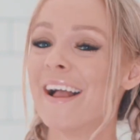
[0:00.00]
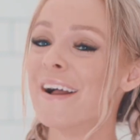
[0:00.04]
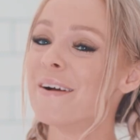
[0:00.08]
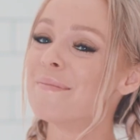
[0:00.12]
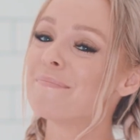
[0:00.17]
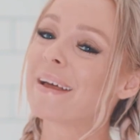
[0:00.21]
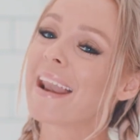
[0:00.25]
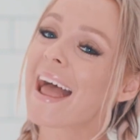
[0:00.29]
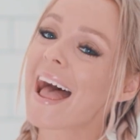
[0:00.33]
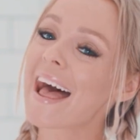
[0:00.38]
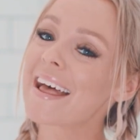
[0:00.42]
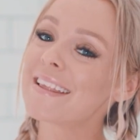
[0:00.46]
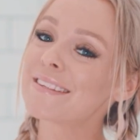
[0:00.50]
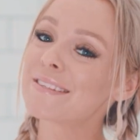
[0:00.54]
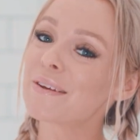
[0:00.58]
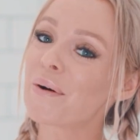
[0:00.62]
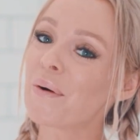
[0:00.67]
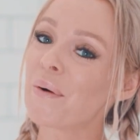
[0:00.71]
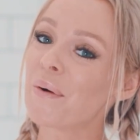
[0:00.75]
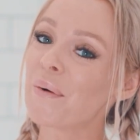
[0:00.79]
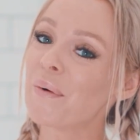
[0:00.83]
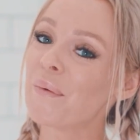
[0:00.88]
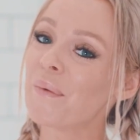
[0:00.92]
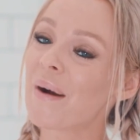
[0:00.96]
But as
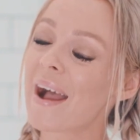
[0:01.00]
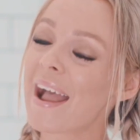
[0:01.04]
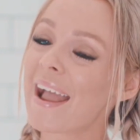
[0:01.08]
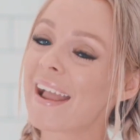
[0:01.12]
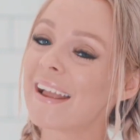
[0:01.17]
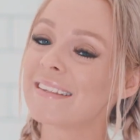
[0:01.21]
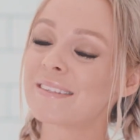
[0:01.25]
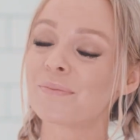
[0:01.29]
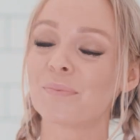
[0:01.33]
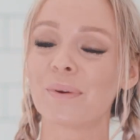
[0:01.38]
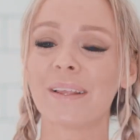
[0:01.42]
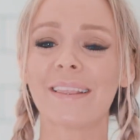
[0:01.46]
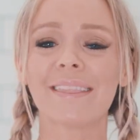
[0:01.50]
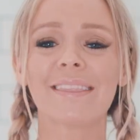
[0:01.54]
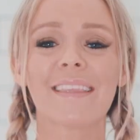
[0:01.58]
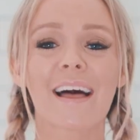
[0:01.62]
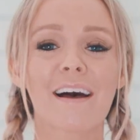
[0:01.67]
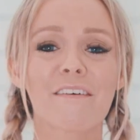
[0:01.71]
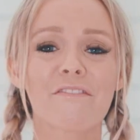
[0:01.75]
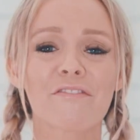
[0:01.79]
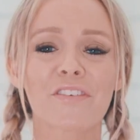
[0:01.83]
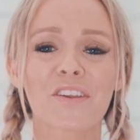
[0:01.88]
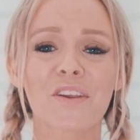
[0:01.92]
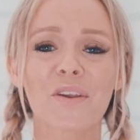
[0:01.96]
always, we
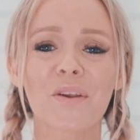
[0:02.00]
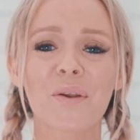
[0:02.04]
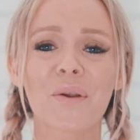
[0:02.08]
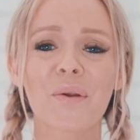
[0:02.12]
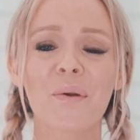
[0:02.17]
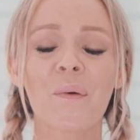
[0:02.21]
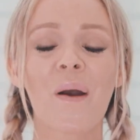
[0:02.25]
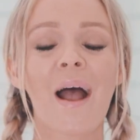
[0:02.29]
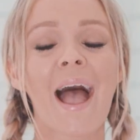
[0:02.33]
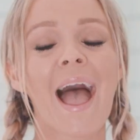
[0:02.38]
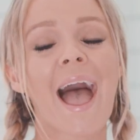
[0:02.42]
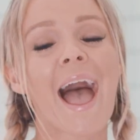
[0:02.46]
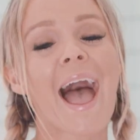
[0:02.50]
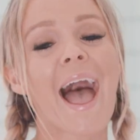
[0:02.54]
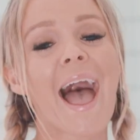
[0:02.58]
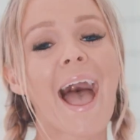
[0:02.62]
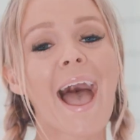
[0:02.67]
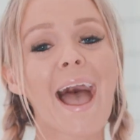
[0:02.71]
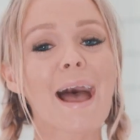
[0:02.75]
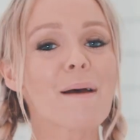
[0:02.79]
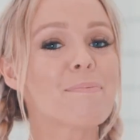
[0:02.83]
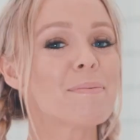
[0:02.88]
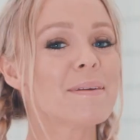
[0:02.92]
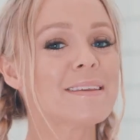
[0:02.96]
love you.
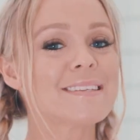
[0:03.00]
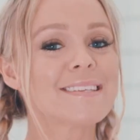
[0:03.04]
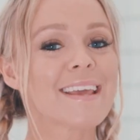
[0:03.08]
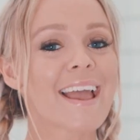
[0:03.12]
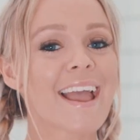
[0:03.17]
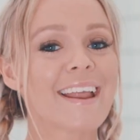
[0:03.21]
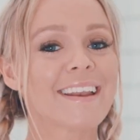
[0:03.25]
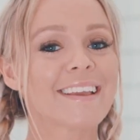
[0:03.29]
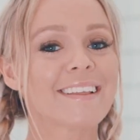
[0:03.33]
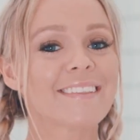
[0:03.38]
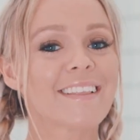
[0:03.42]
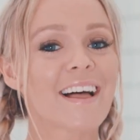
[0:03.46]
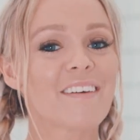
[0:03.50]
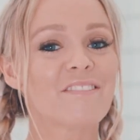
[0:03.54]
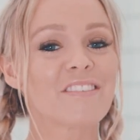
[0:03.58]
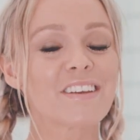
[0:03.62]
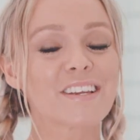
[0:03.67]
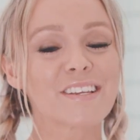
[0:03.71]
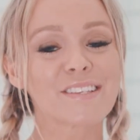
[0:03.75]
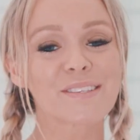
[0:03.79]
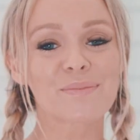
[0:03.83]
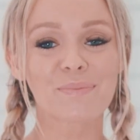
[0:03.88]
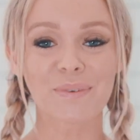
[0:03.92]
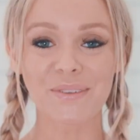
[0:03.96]
Happy tanning
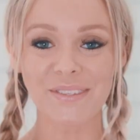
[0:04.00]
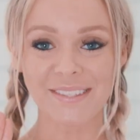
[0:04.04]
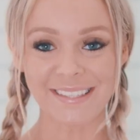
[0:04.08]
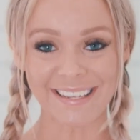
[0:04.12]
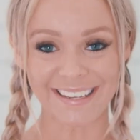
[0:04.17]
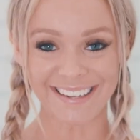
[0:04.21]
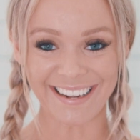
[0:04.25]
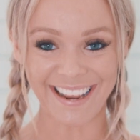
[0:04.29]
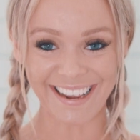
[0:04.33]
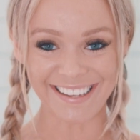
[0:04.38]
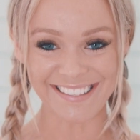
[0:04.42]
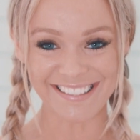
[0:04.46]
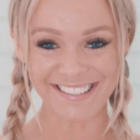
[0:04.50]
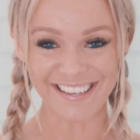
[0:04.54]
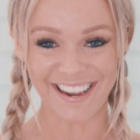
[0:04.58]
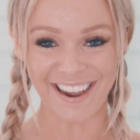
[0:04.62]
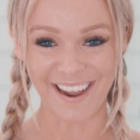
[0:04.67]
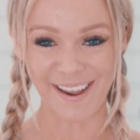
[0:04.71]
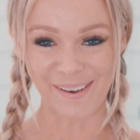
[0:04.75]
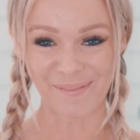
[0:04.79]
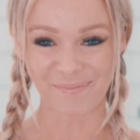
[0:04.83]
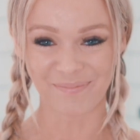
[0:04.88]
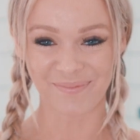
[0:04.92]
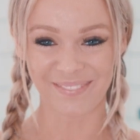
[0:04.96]
lovers. We'll see you next
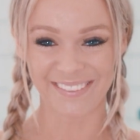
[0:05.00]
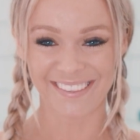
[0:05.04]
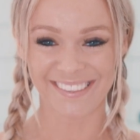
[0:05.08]
time.